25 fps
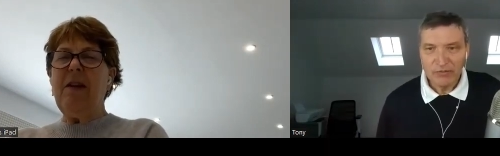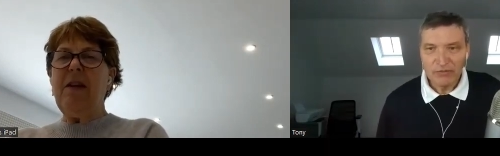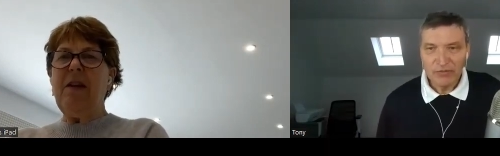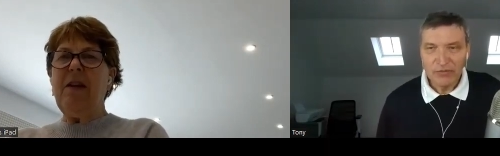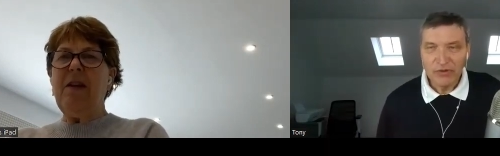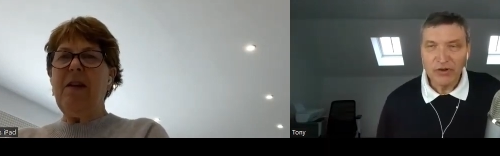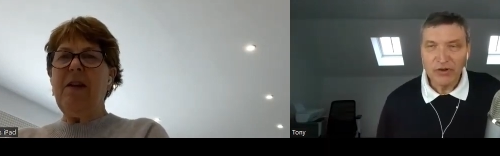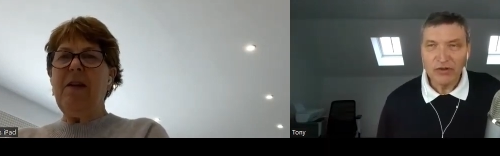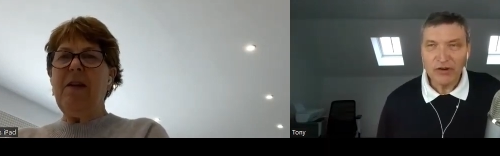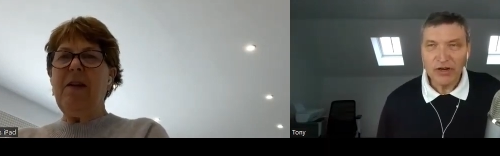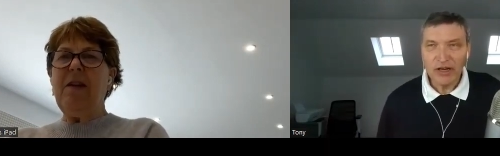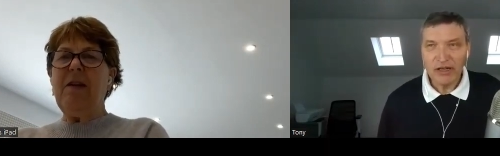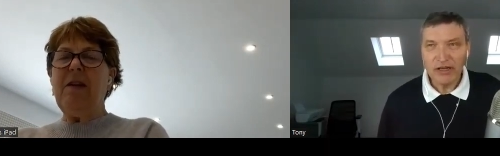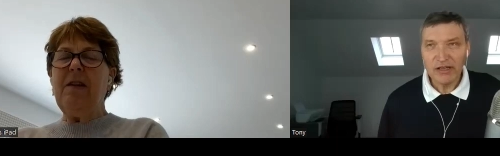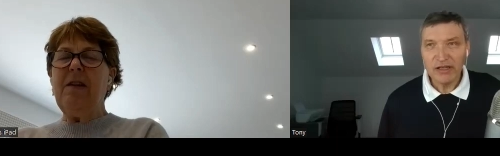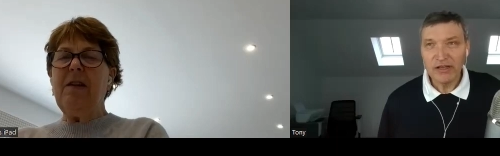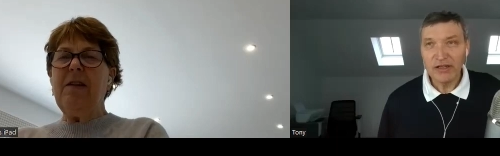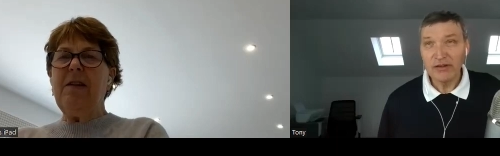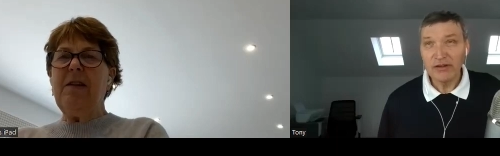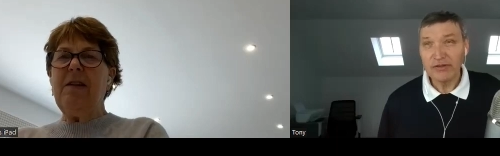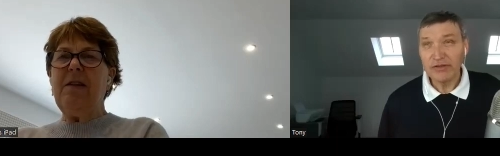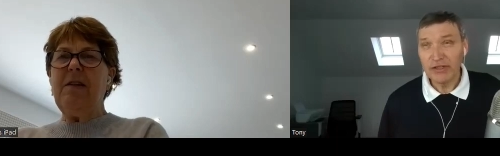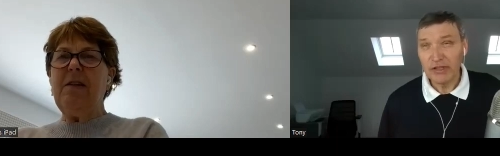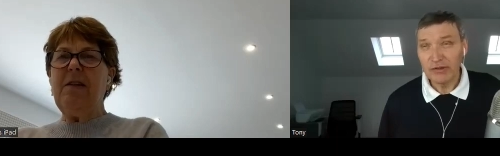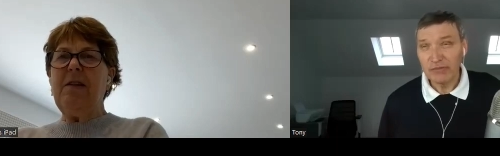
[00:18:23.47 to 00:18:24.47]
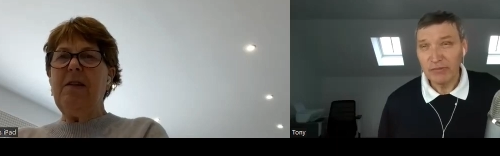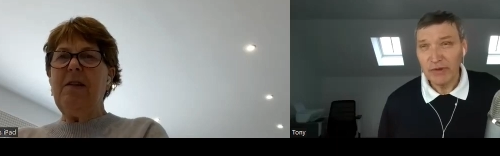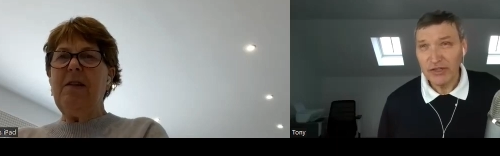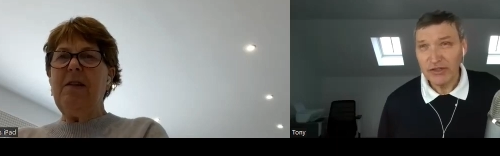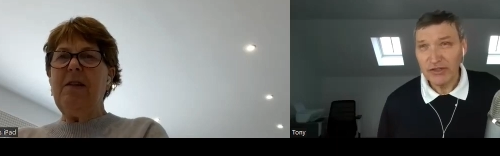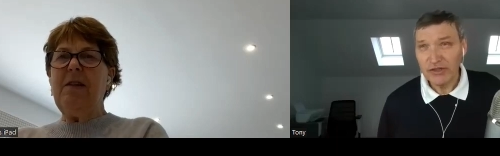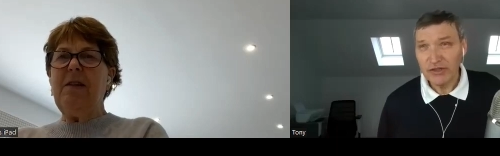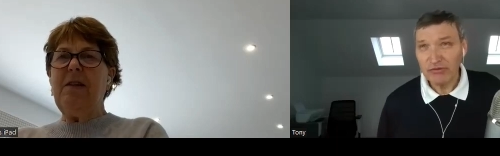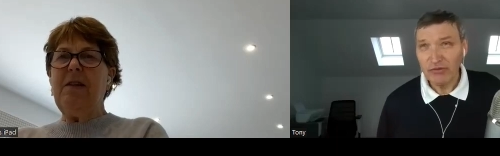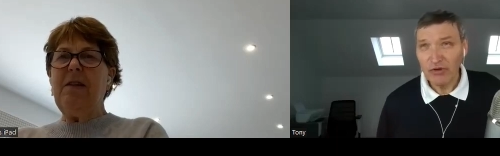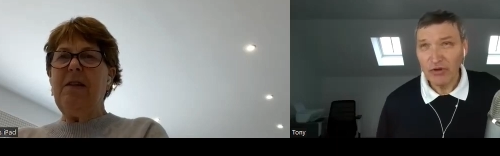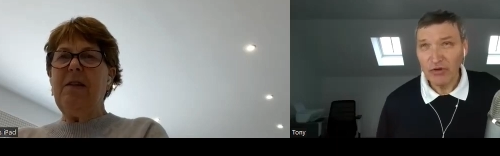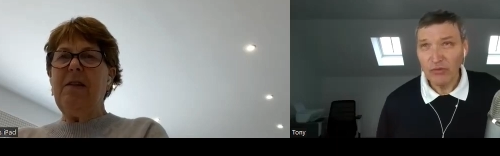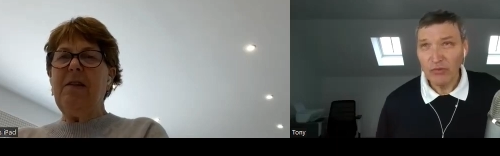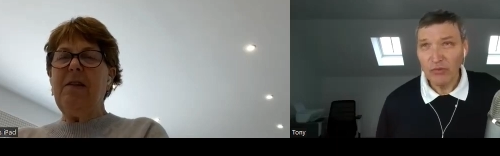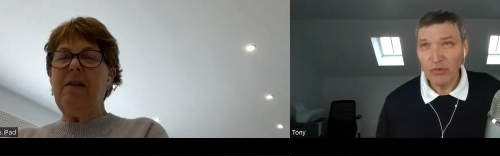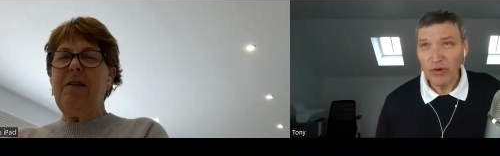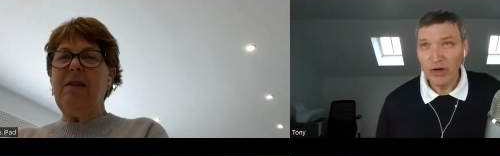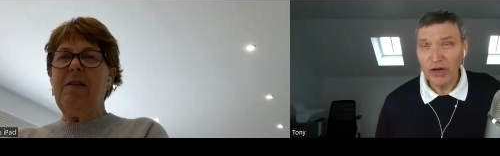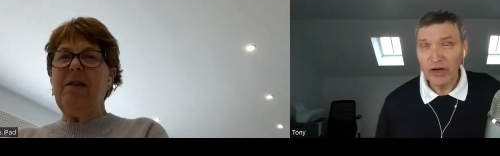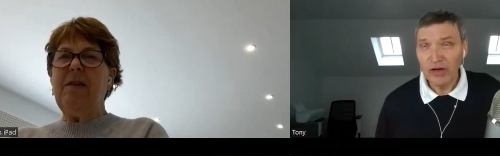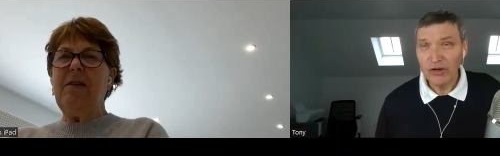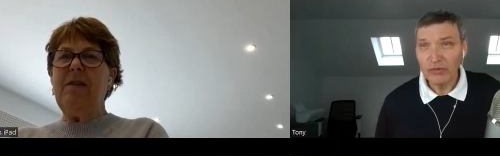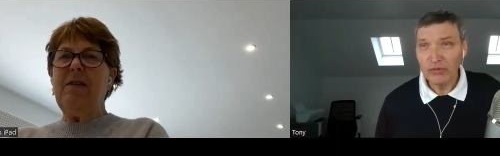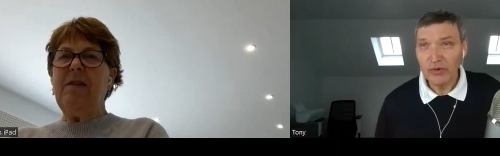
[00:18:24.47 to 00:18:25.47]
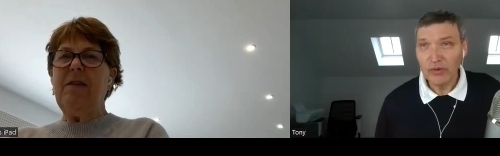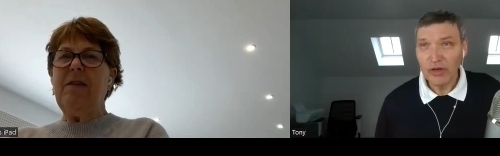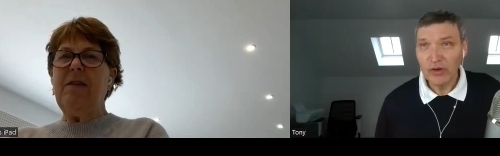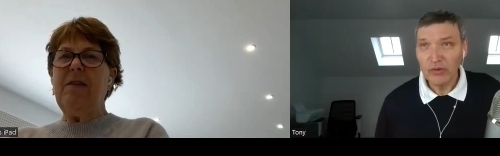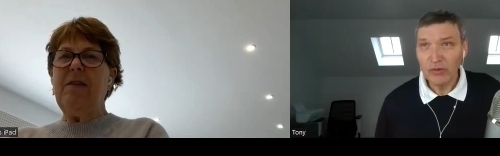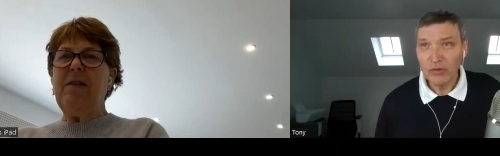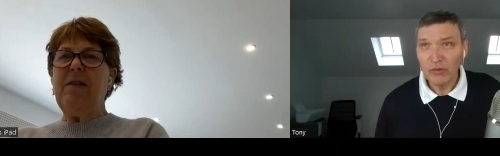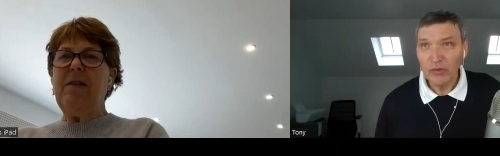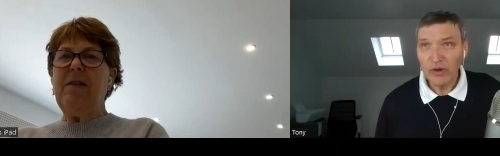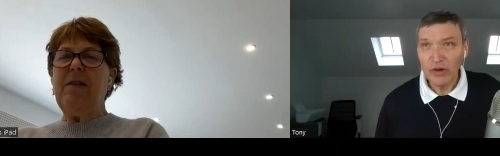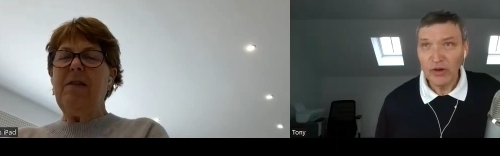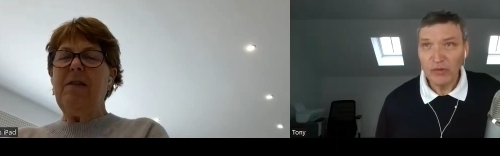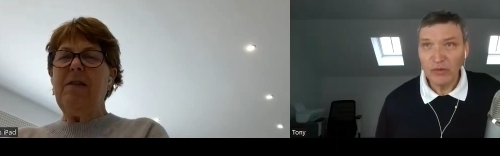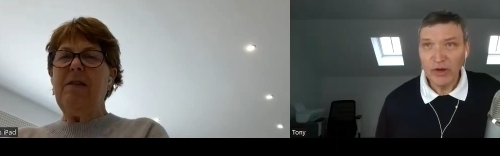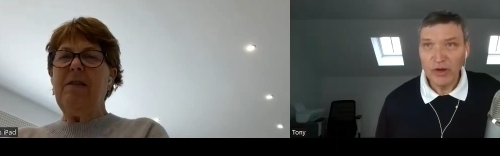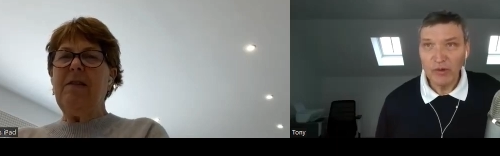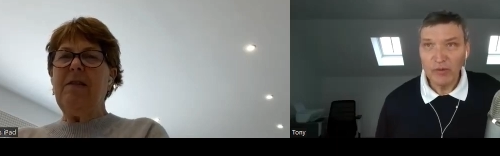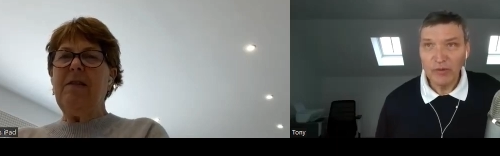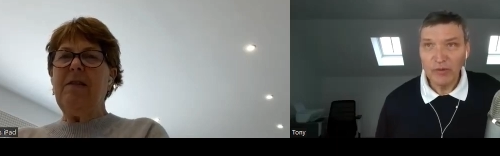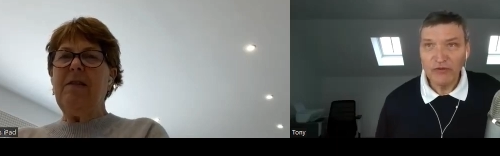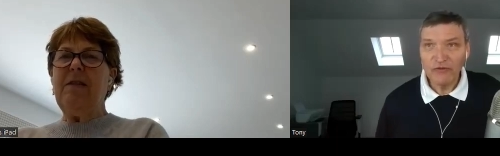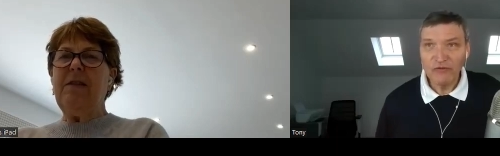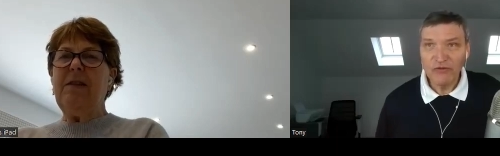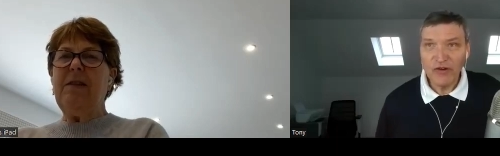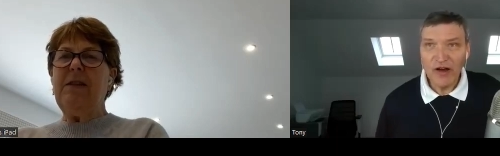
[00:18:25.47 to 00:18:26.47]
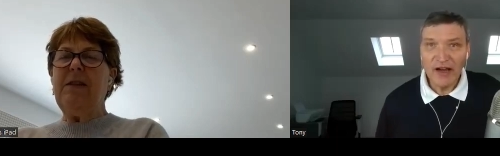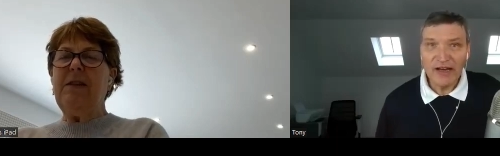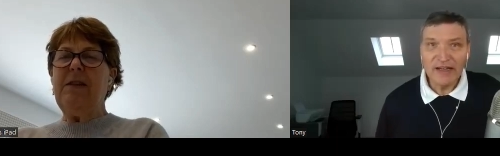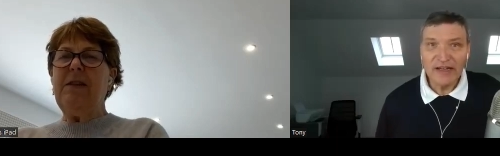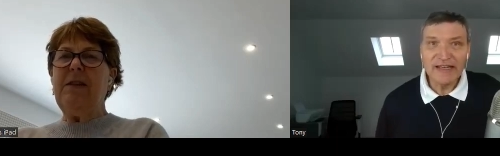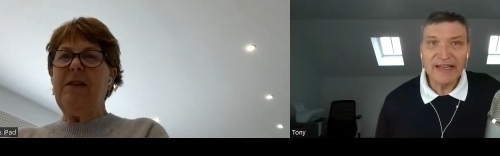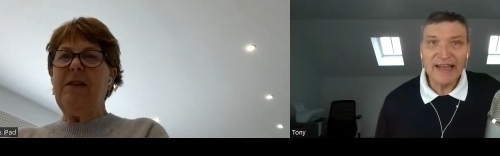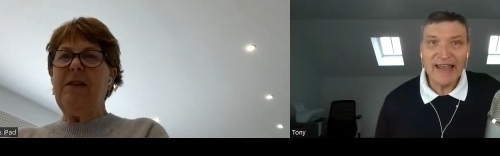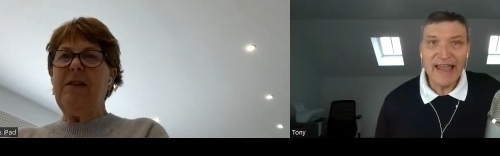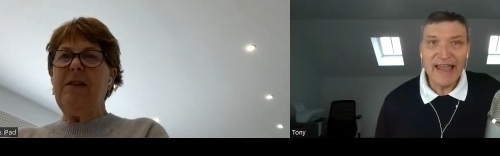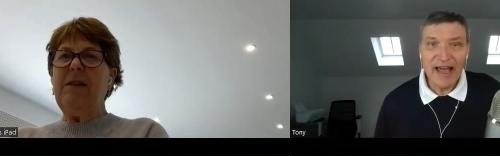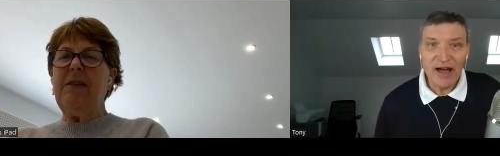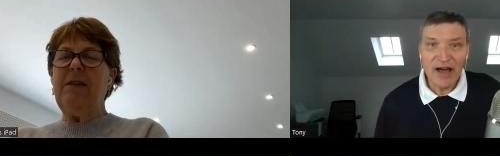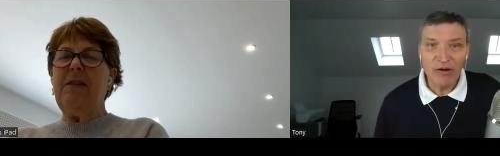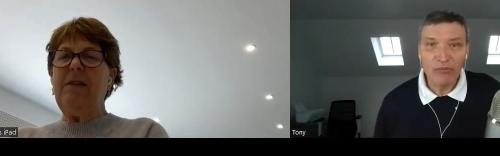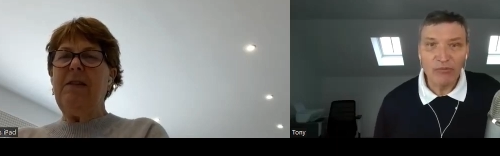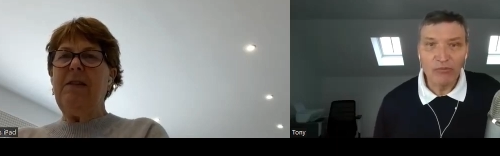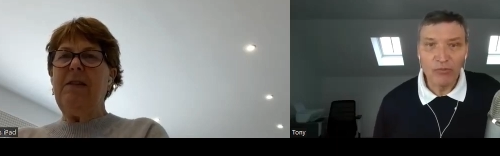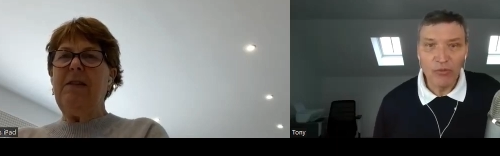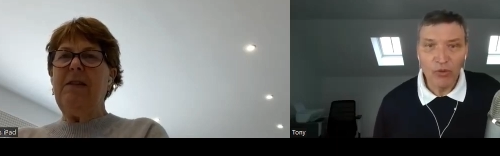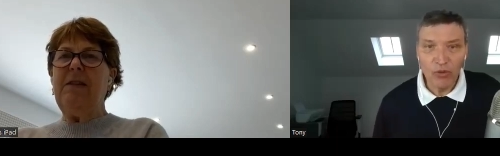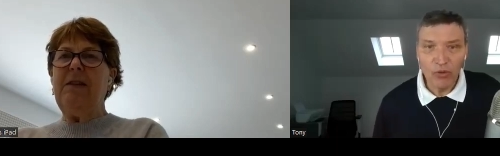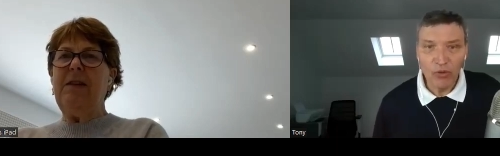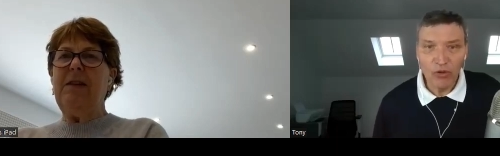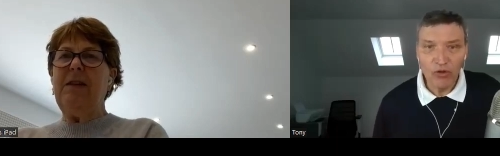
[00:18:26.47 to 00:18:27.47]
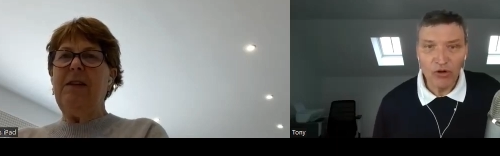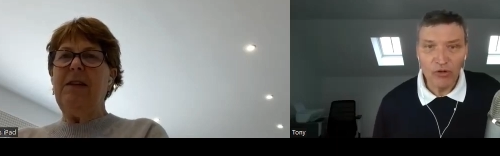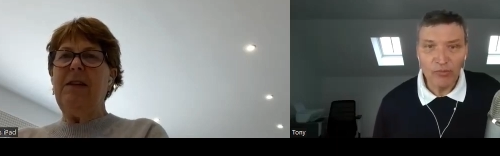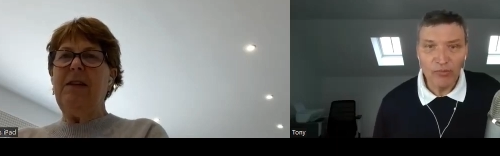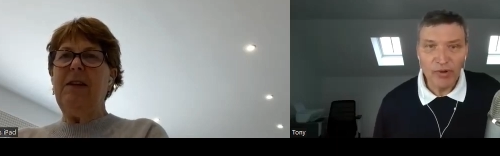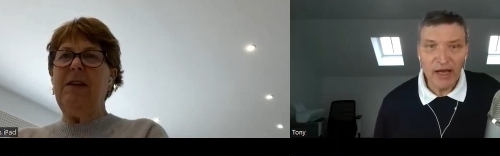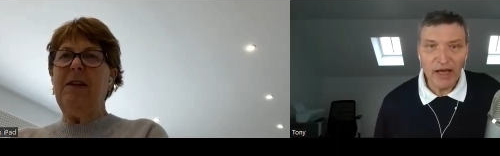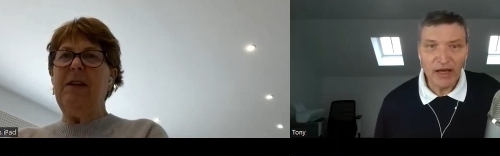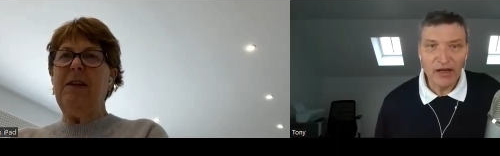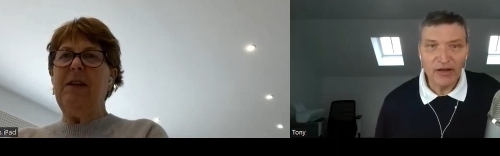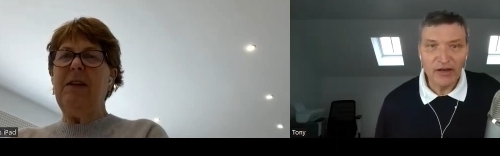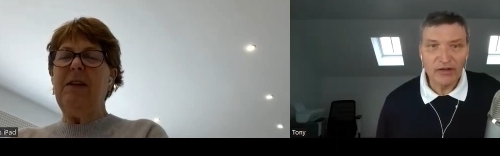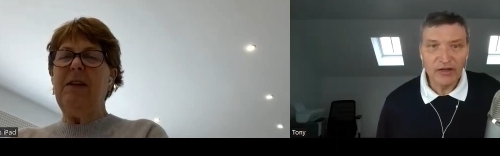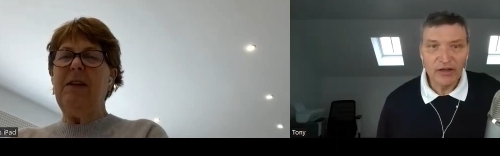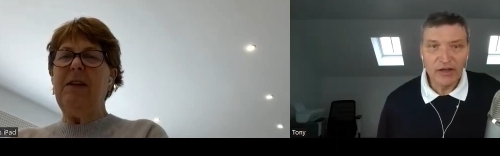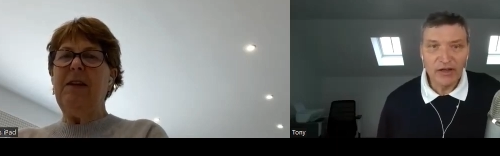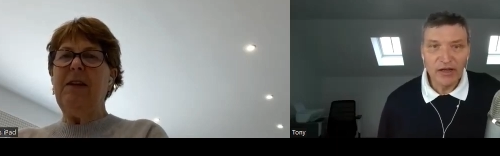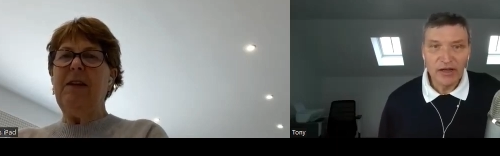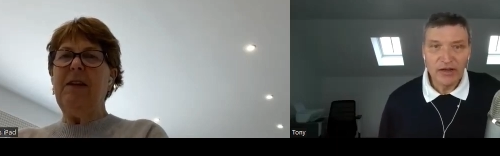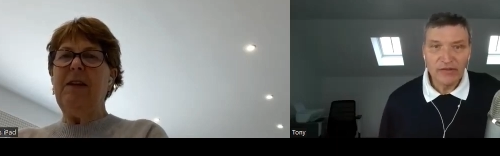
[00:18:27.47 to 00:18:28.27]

Speaker 1: not getting used to them that's the wrong word we we, we were finding out more about